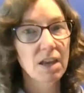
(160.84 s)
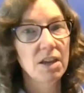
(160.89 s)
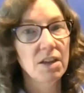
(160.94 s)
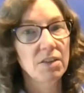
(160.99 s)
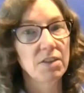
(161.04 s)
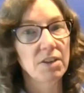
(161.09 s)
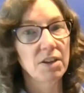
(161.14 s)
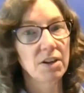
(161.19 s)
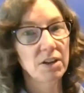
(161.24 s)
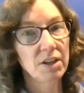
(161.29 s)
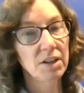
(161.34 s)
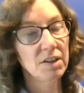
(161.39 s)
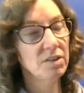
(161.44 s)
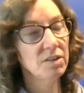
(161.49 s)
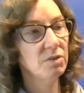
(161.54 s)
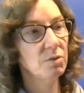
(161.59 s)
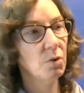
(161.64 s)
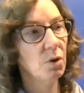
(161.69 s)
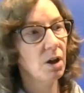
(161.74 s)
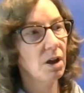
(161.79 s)
There is
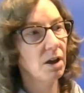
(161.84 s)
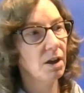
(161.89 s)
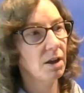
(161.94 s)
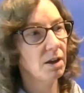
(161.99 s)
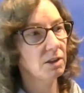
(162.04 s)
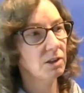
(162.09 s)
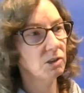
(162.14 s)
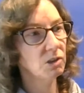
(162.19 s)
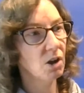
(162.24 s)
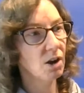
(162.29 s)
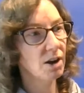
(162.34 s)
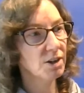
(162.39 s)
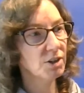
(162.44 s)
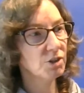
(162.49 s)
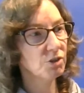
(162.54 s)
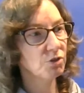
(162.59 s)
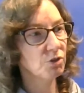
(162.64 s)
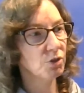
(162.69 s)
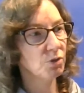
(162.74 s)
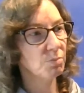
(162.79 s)
a large
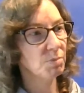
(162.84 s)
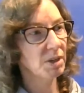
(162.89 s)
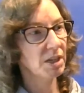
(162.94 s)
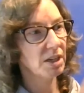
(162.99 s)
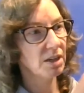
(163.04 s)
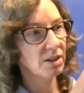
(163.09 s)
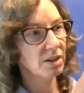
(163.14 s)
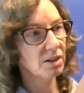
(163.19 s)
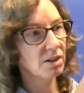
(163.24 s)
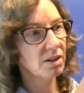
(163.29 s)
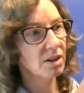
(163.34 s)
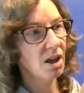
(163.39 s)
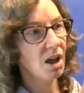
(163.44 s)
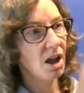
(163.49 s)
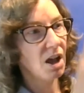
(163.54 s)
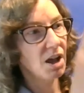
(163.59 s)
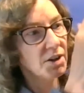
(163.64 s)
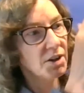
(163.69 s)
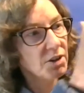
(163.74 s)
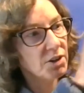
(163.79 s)
group here
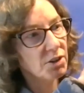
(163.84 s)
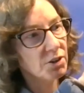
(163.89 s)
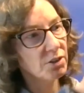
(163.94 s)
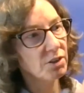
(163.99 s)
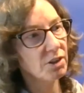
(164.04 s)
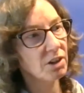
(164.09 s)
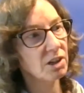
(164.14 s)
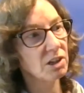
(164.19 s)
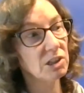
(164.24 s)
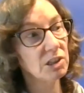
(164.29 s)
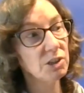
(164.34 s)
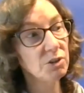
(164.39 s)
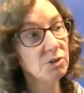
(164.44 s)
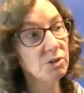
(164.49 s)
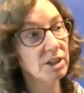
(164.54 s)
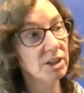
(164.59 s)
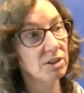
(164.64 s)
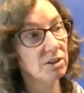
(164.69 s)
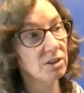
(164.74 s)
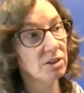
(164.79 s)
under the
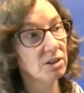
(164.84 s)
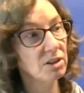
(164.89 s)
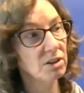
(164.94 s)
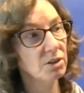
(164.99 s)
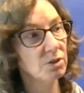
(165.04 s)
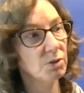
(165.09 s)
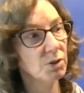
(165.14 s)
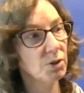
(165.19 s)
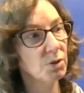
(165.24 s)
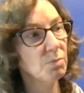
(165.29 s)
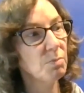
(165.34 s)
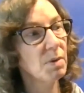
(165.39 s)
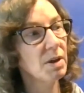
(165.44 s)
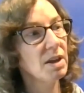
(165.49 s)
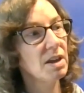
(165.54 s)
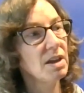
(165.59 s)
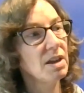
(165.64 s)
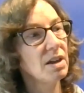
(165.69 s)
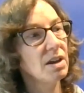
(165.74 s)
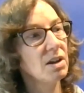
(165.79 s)
gluteal group
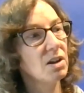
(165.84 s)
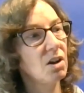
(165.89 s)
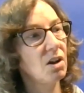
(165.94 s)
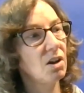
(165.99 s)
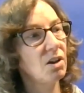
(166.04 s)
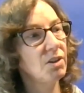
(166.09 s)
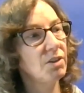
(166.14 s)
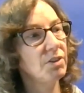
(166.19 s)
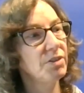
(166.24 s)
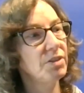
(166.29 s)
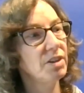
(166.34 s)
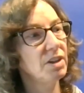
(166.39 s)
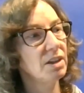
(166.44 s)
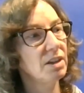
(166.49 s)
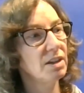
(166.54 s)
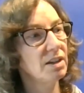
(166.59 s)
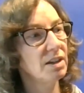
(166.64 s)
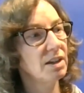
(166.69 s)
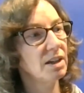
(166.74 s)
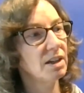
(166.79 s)
called
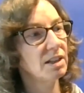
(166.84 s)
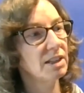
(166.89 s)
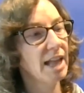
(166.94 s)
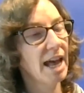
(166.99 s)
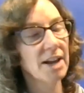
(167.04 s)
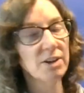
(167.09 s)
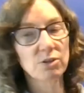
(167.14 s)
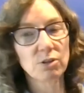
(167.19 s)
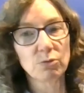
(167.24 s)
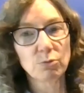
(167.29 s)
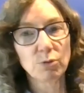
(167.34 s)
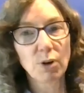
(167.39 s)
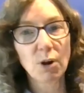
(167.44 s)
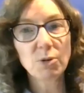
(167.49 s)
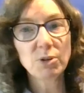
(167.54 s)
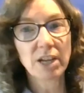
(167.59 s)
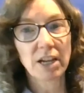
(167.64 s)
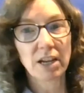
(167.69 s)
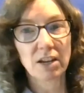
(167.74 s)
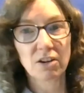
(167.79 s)
the lateral
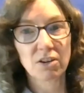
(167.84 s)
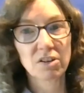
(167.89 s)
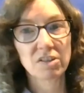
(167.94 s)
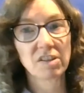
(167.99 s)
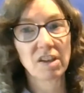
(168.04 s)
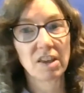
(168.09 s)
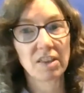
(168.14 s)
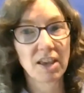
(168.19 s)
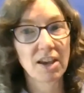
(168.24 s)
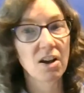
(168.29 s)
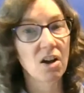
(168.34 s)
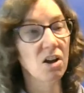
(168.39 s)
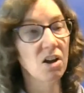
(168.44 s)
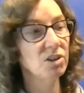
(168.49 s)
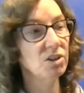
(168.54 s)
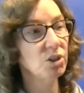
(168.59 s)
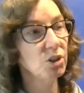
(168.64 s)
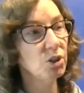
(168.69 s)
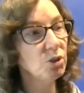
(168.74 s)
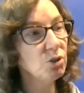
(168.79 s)
rotators, and they all
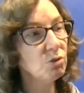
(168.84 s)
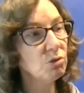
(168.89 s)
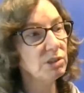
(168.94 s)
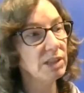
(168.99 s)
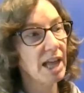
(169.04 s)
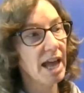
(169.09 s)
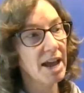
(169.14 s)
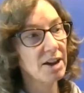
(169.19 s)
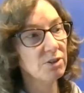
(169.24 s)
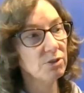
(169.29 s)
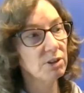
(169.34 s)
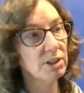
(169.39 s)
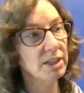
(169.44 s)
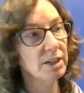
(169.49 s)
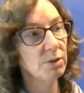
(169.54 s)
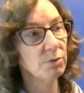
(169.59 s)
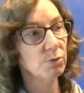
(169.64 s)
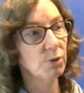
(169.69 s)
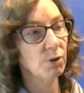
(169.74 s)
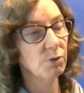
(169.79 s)
do laterally
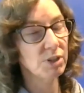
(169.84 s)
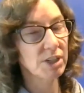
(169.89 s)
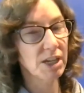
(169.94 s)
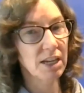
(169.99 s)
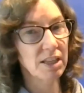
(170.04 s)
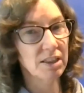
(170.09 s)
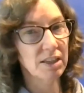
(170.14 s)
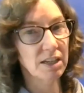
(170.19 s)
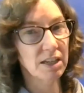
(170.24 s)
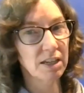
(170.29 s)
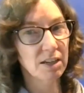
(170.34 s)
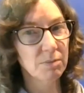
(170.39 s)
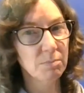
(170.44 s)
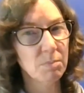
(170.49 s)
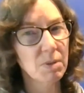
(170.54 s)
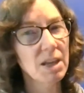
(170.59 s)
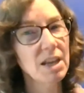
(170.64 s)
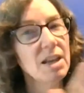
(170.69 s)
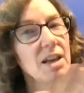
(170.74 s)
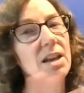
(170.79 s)
rotate the hip,
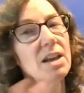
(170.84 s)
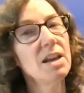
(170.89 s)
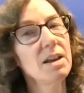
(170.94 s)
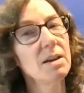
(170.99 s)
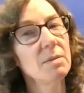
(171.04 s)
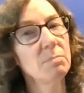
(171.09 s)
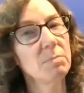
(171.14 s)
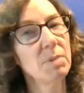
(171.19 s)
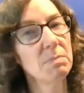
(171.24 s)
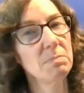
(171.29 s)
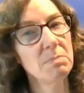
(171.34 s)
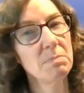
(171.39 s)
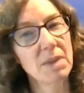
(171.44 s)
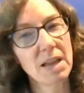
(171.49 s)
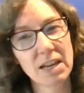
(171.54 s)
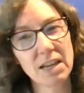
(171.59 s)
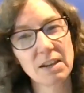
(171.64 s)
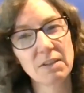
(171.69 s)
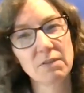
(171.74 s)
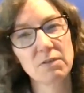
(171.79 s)
but
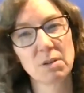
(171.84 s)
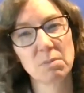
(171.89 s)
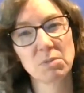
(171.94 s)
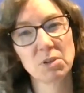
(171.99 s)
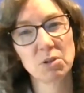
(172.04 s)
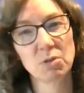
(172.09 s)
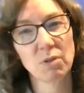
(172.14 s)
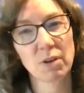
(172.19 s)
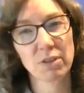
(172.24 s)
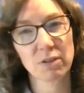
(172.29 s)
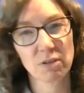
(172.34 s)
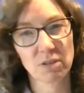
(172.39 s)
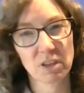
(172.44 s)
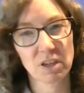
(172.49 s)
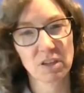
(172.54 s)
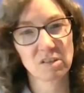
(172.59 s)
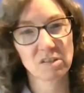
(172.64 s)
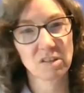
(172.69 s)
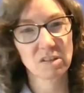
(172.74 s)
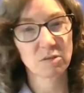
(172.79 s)
many of them do other
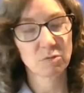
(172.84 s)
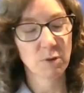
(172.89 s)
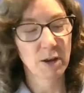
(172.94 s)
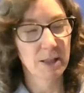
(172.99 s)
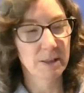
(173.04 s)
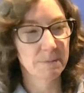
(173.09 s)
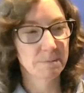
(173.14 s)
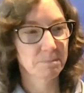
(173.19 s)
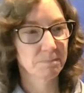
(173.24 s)
things as well.